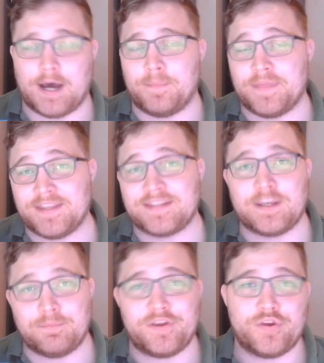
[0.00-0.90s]
this
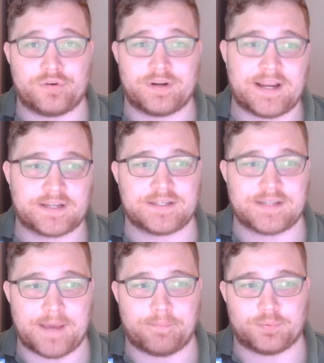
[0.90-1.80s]
can be your next
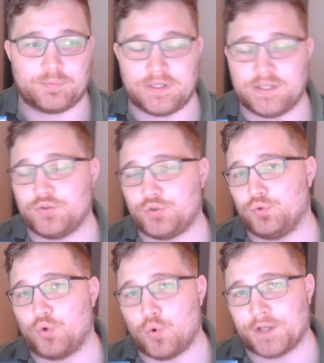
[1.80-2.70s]
step
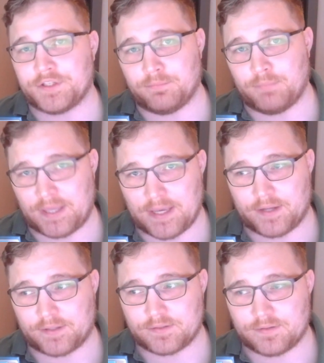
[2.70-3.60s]
into quantum
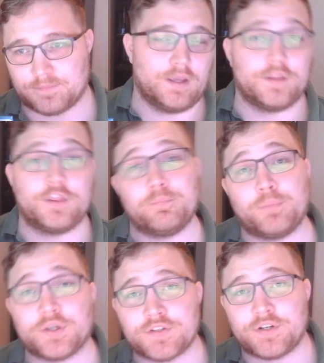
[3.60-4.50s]
mechanics. The
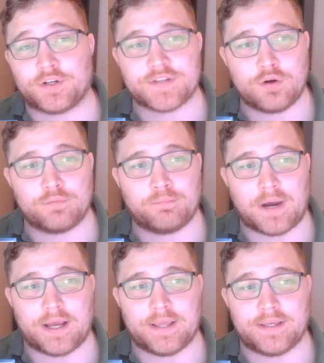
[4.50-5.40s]
book starts out
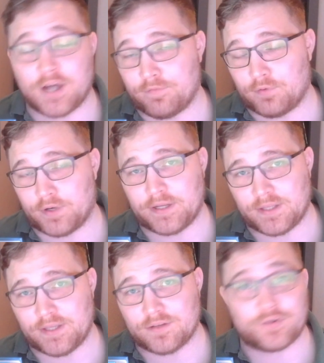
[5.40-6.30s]
by covering
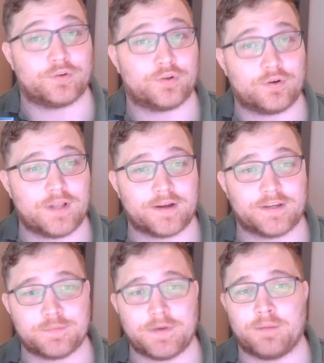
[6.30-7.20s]
the Stern-Gerlach
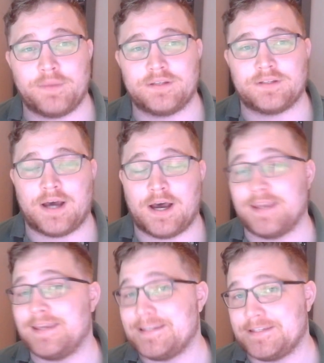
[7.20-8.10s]
experiment
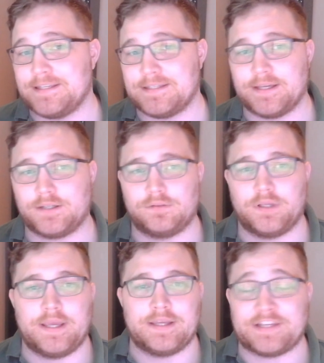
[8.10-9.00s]
in detail.
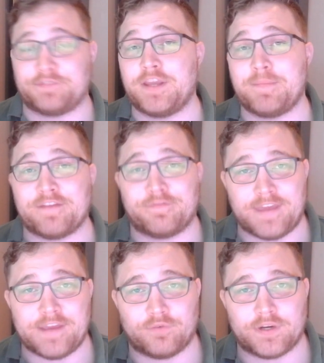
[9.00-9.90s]
Definitely my
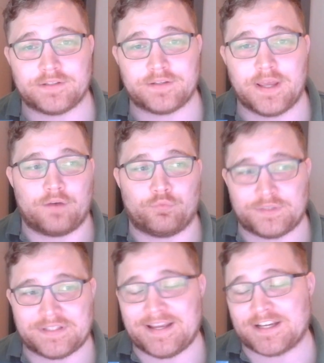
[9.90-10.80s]
favorite
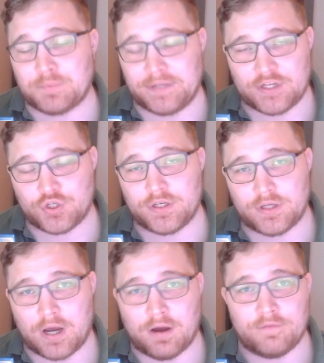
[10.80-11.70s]
written explanation
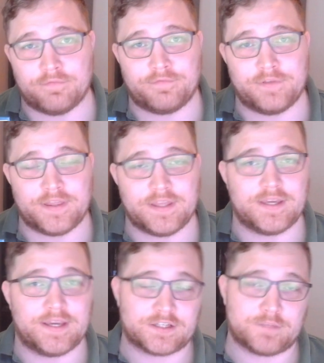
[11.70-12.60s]
of
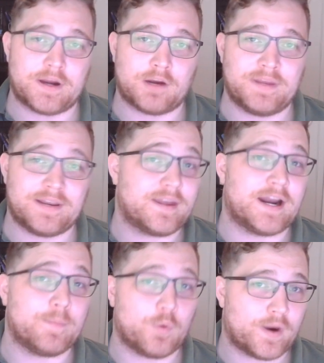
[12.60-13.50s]
the experiment that
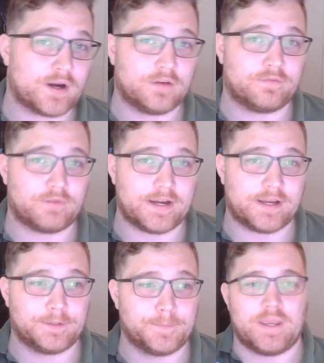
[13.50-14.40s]
I'm aware of right
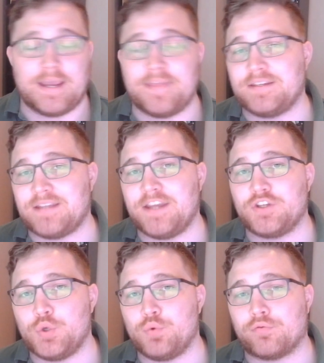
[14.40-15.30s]
now. It then takes
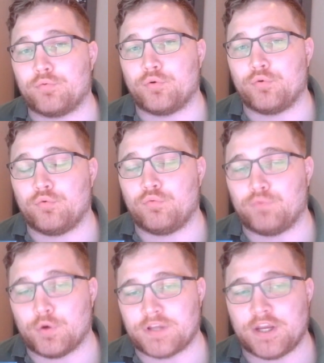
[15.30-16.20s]
you through
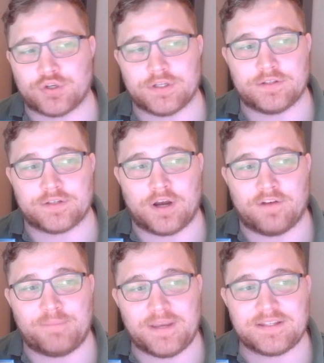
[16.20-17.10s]
rotations
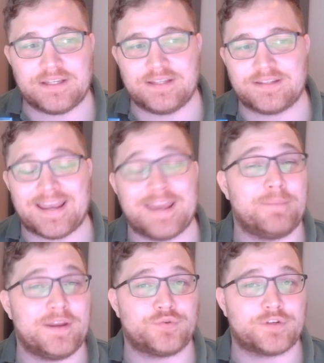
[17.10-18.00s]
of bases and
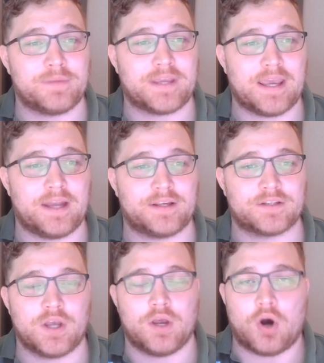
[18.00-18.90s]
matrix mechanics,
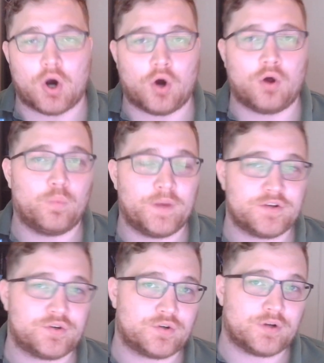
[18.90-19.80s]
all
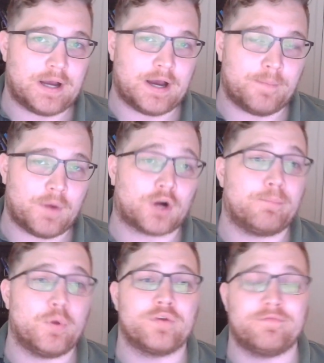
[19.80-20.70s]
which are
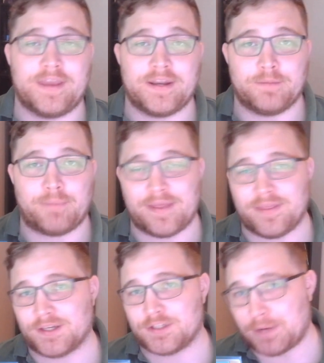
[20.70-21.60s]
motivated by the
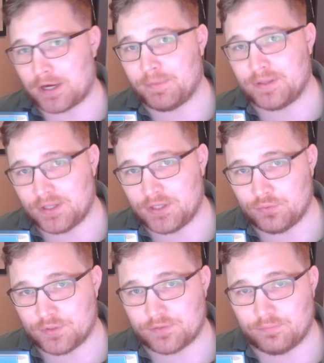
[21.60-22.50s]
experiment that you
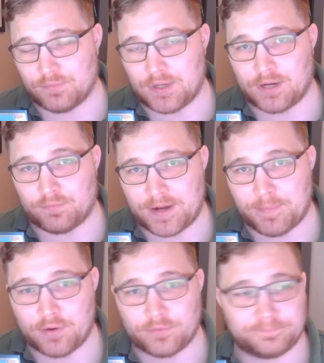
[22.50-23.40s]
just read
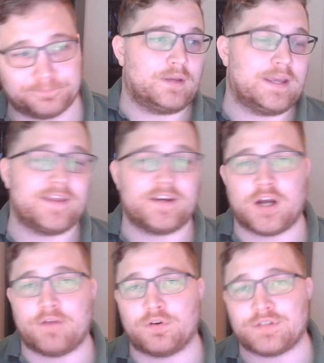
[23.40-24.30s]
about. It then
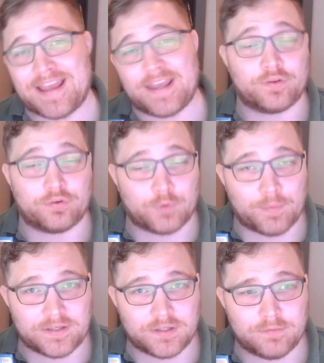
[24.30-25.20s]
covers angular
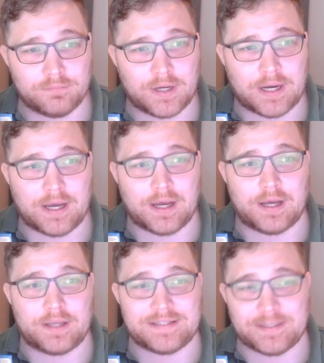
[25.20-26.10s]
momentum
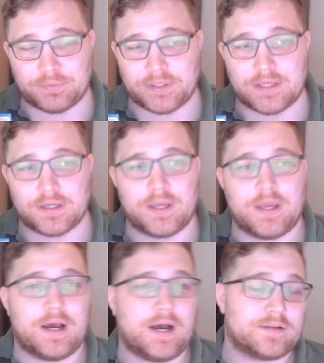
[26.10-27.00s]
deeply,
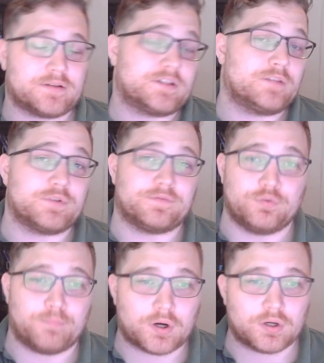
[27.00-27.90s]
systems of two
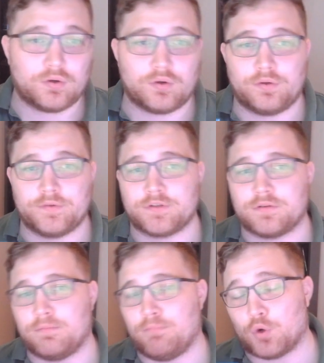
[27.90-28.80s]
particles,
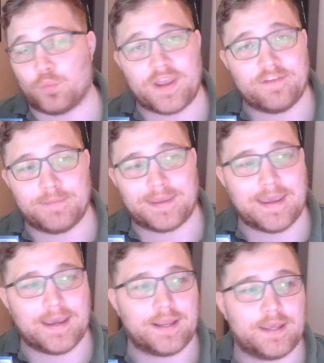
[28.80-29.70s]
more wave
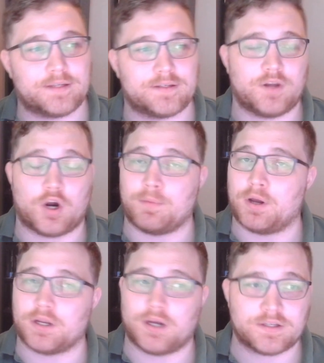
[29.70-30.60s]
mechanics, the
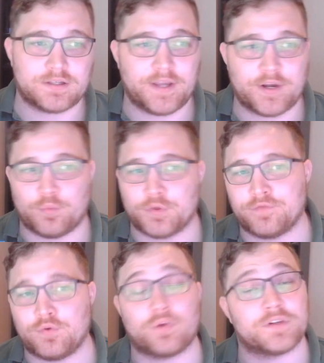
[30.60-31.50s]
harmonic oscillator, which of
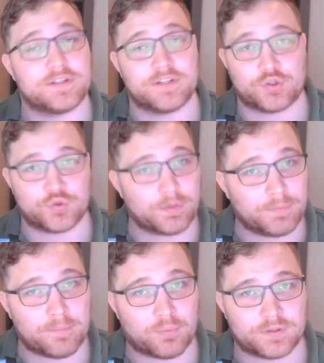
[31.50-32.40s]
course is an extremely
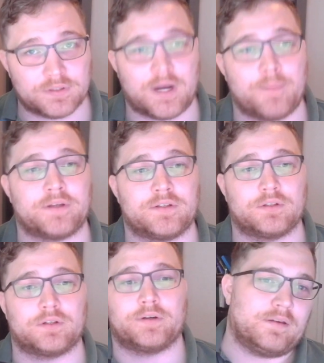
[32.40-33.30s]
important topic to
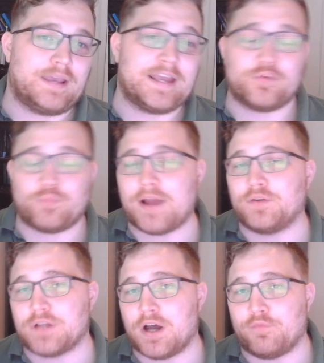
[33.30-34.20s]
learn, and it
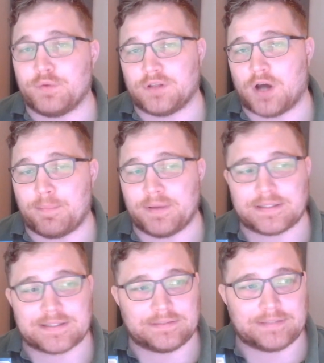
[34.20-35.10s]
rounds off with
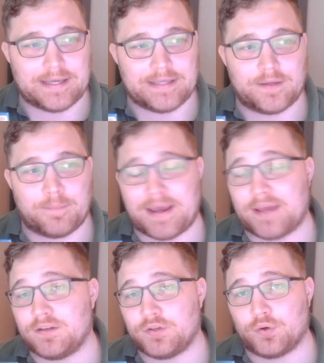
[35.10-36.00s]
topics like
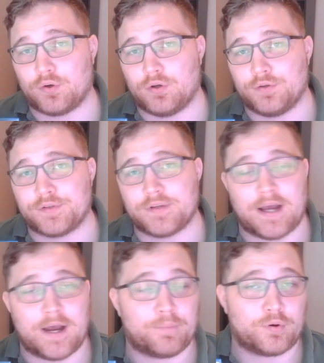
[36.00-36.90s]
path integrals,
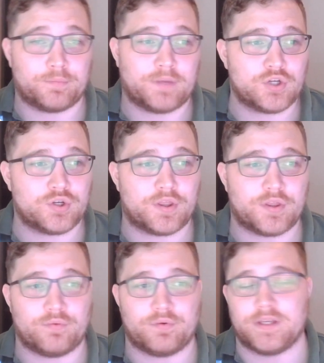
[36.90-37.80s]
perturbation
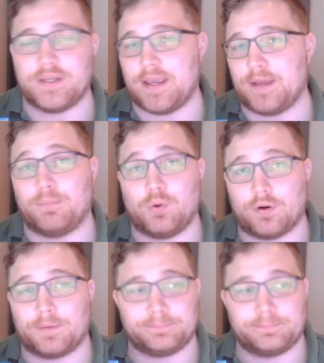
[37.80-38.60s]
theory, and more.